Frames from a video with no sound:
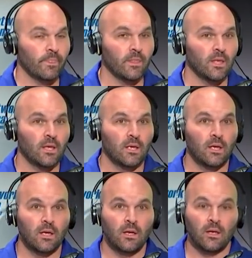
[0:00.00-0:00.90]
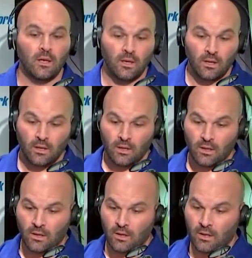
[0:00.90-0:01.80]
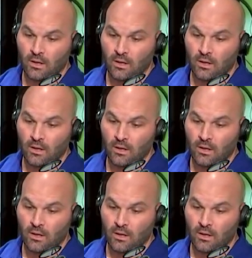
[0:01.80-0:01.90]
(silence)